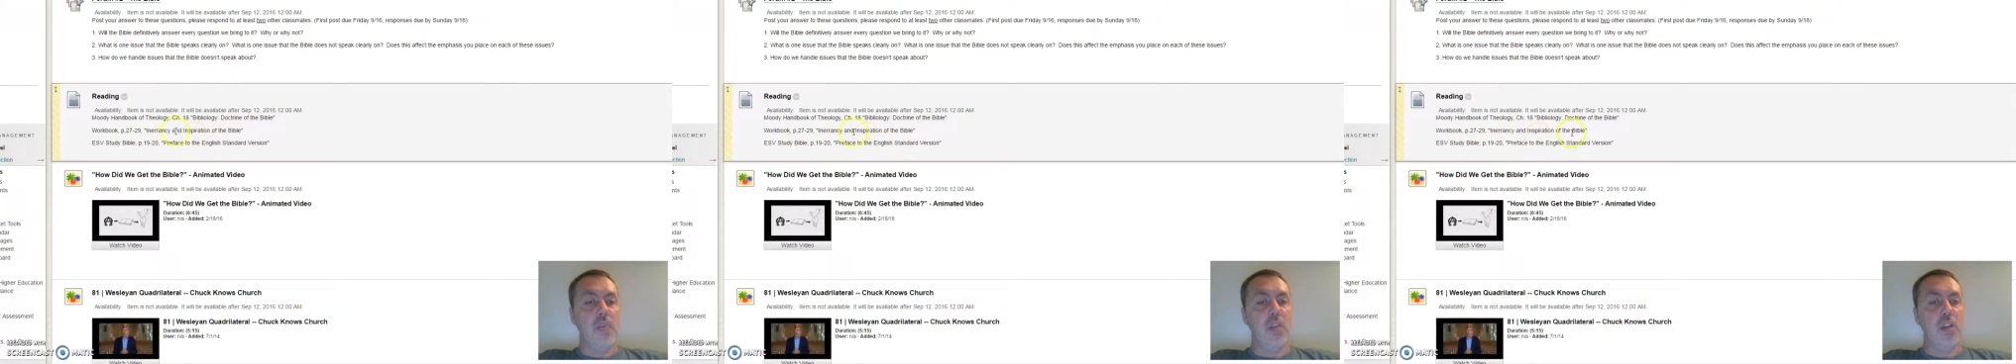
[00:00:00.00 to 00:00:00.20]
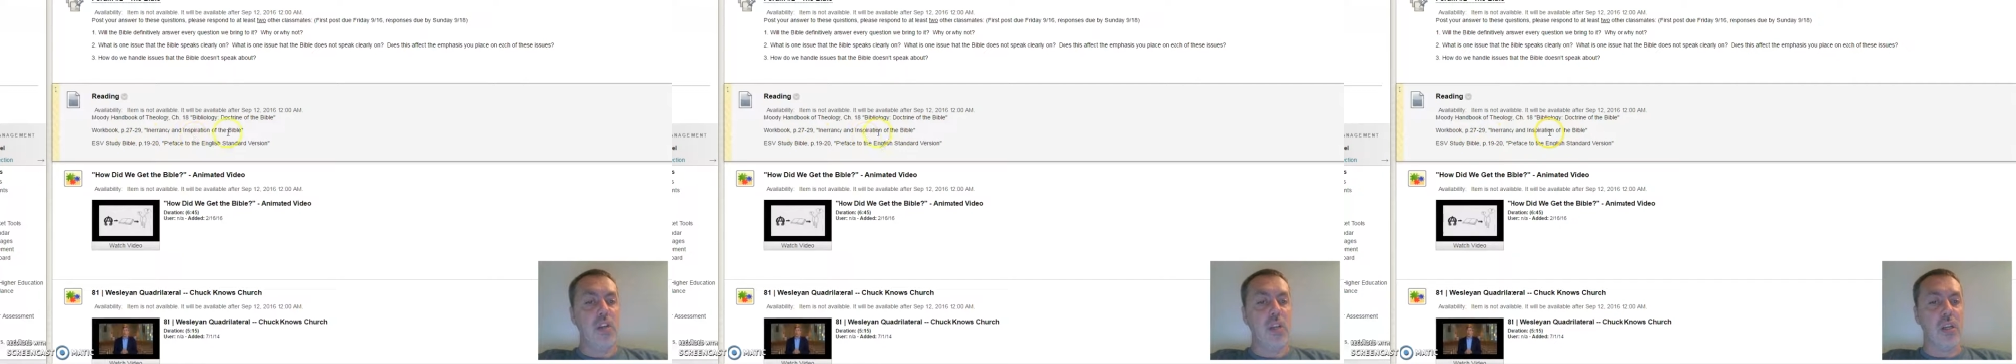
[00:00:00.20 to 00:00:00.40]

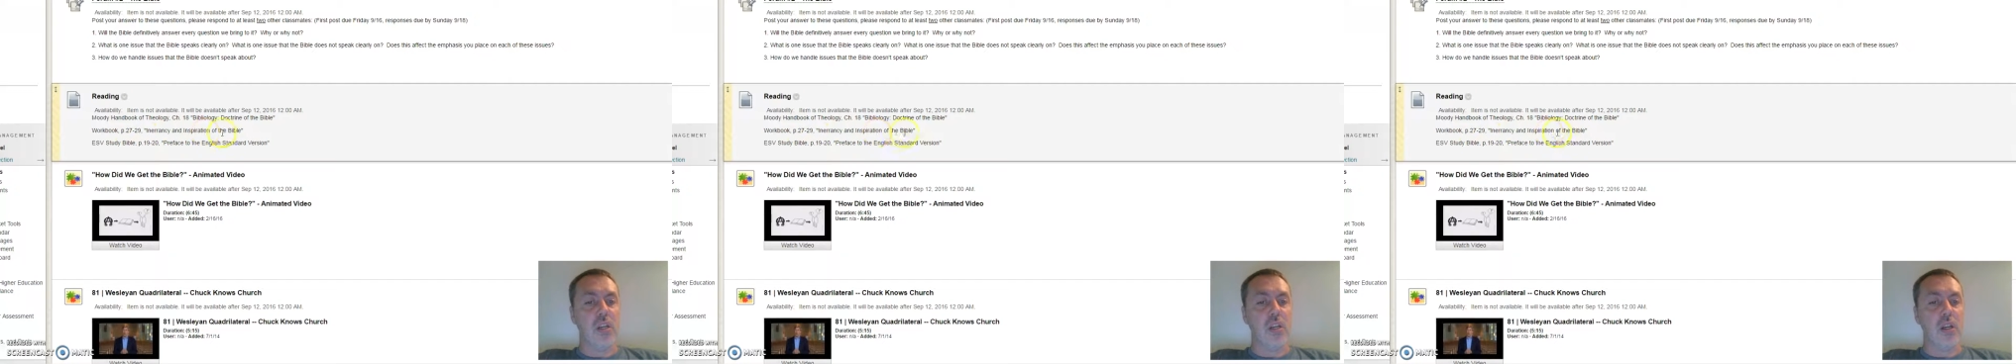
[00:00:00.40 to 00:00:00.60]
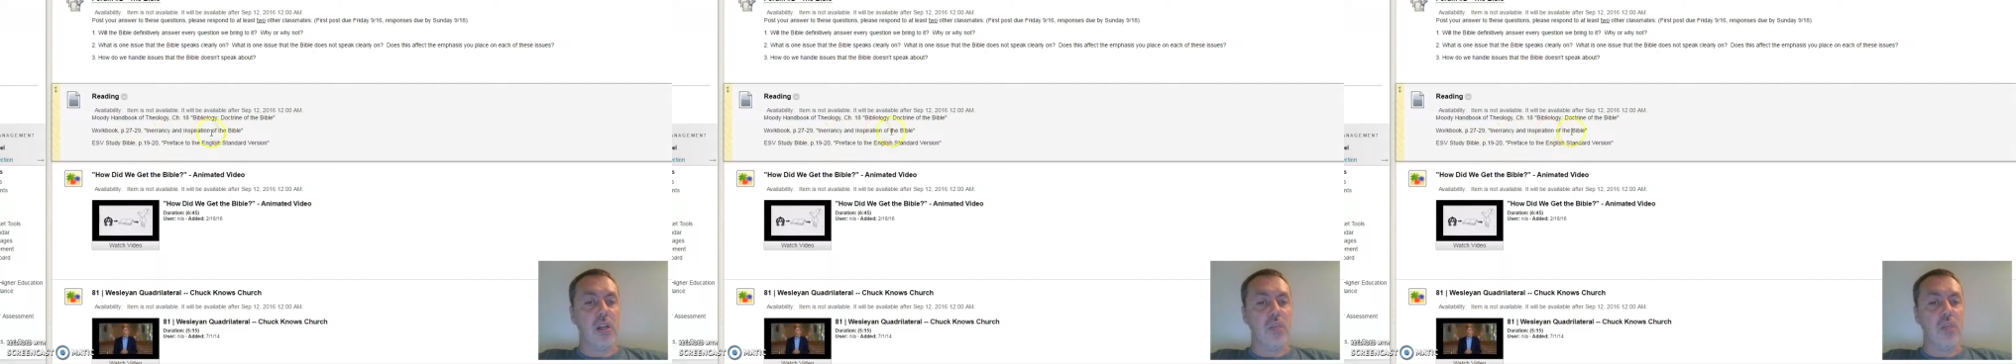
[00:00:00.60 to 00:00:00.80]
There's
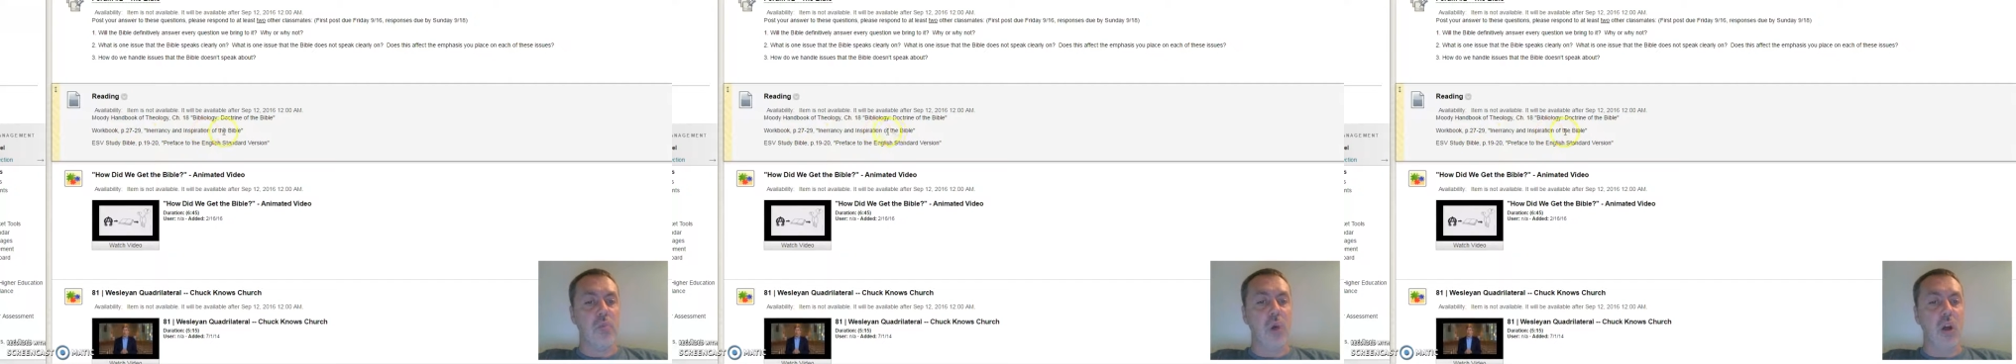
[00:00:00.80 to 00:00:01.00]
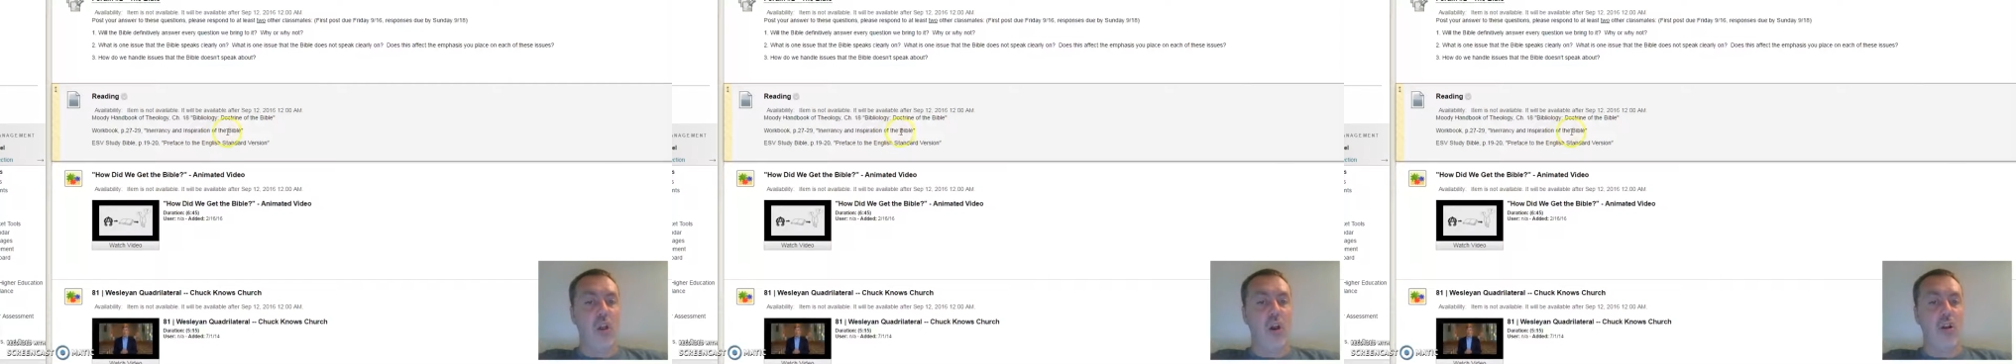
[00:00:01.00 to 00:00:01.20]
a
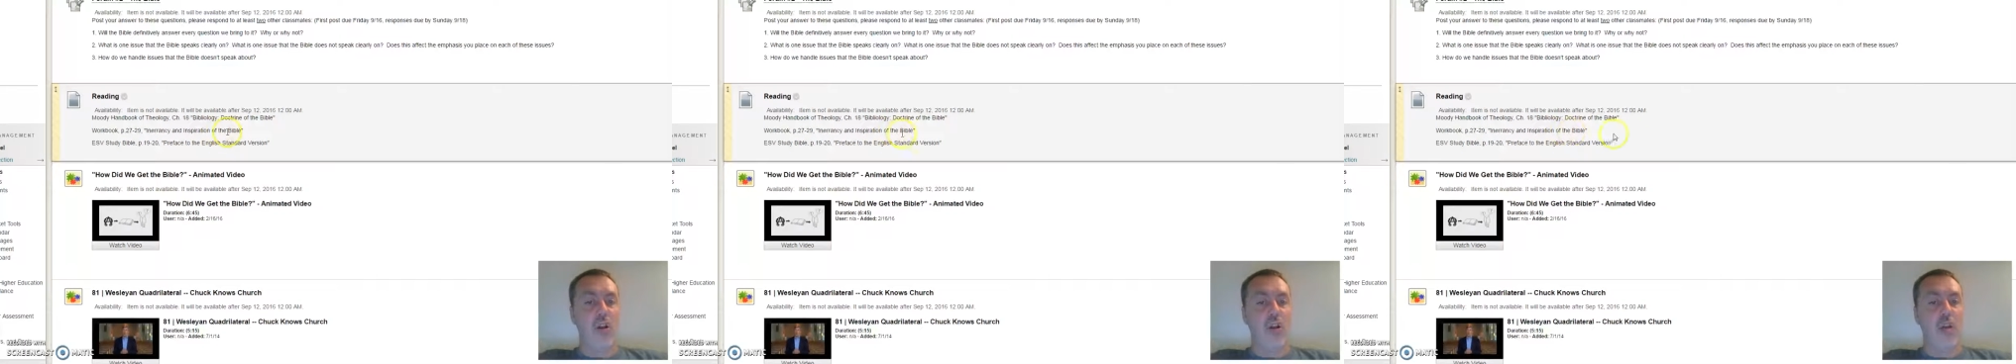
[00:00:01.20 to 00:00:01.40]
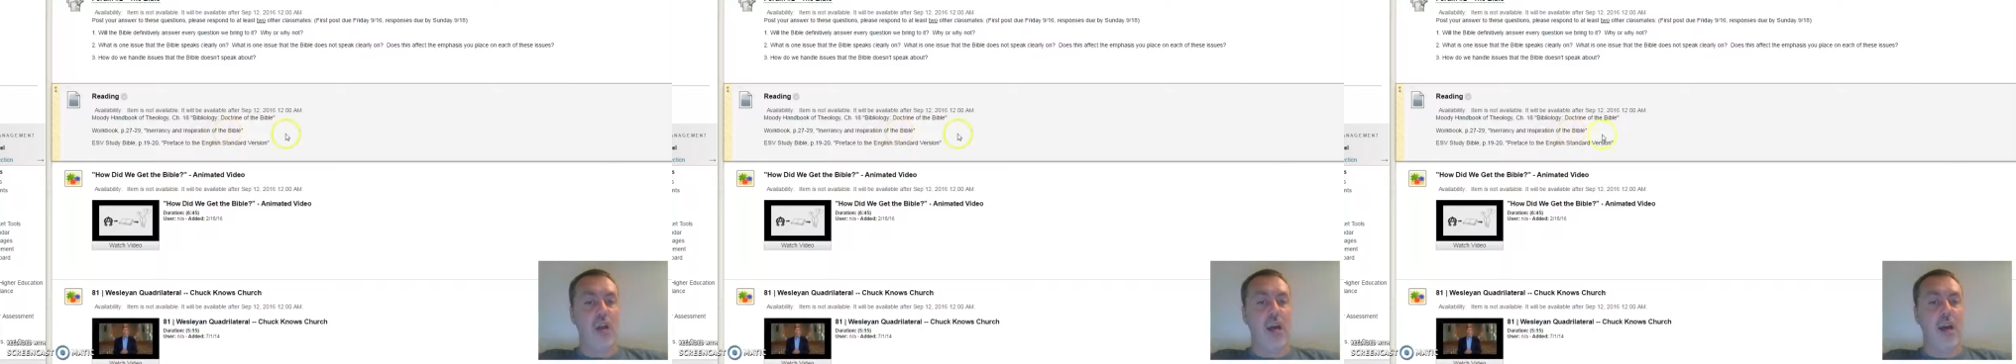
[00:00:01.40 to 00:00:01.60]
small
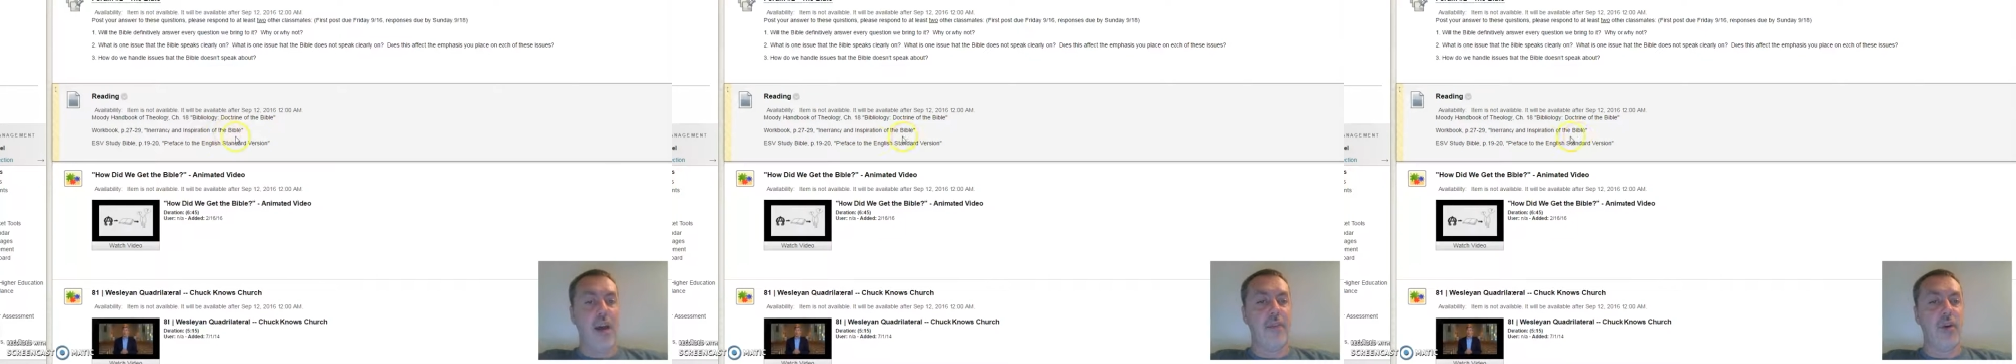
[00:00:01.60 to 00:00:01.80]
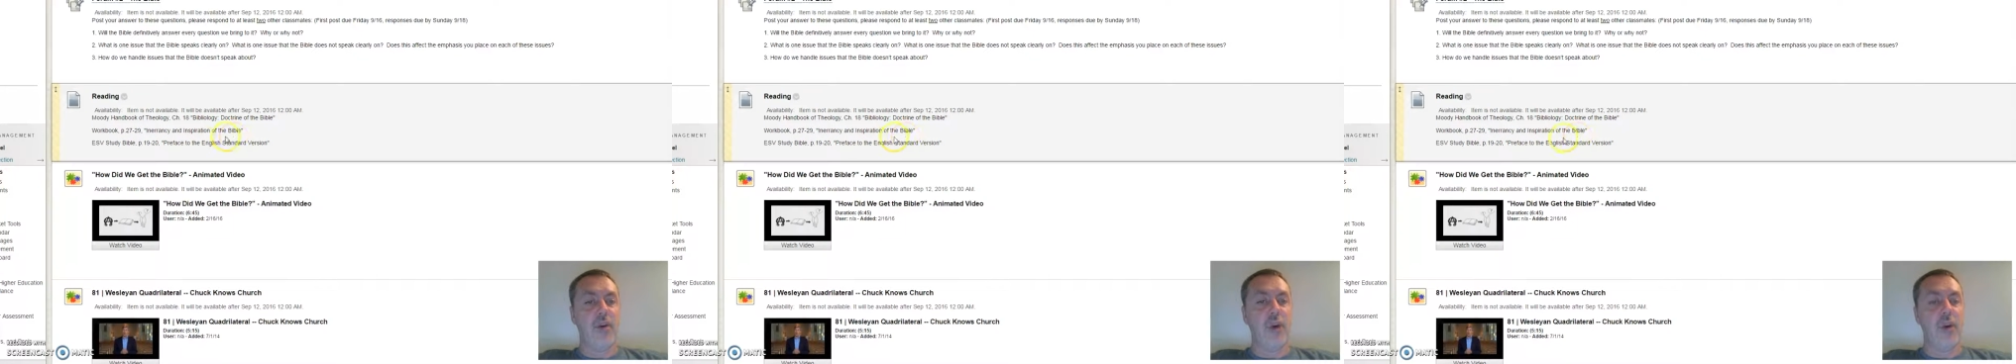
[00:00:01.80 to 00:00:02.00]
article I
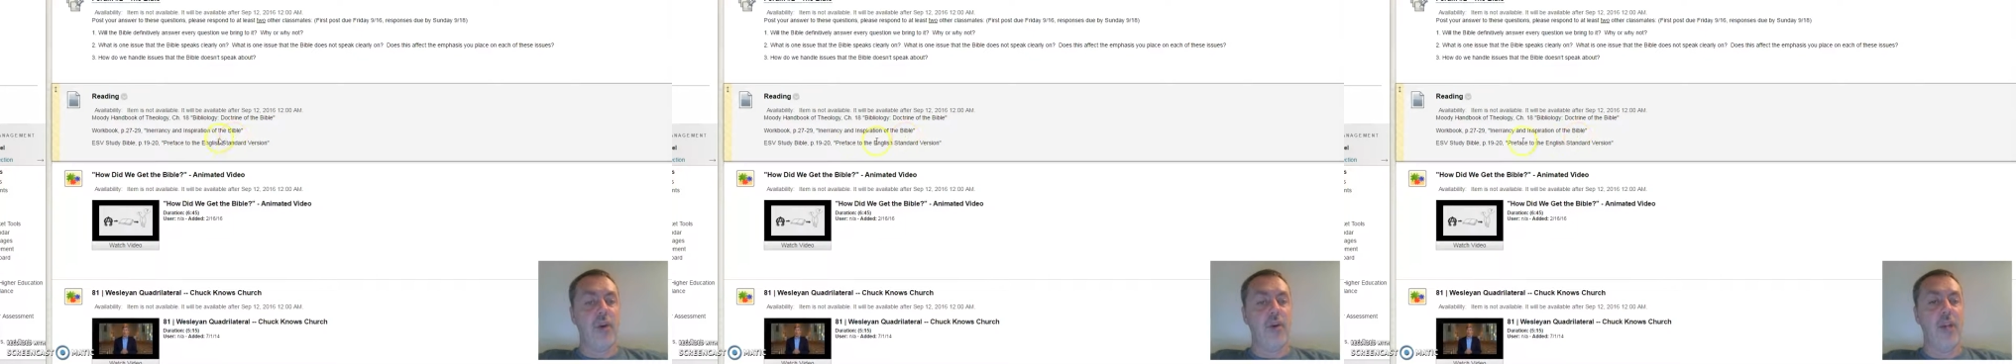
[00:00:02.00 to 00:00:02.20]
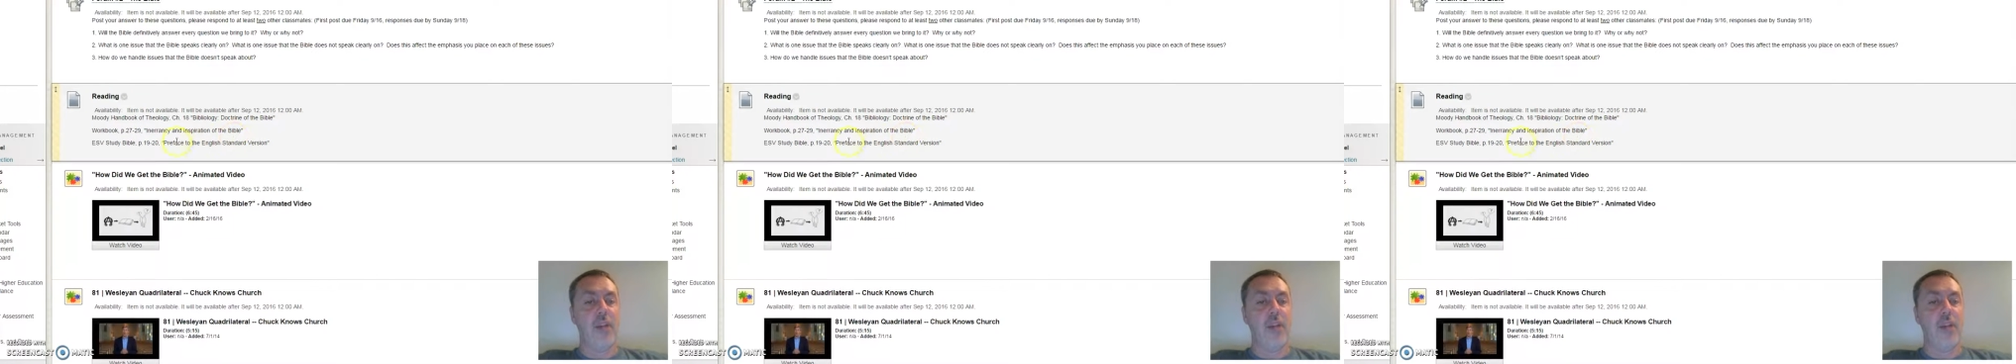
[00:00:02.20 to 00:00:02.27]
have for you.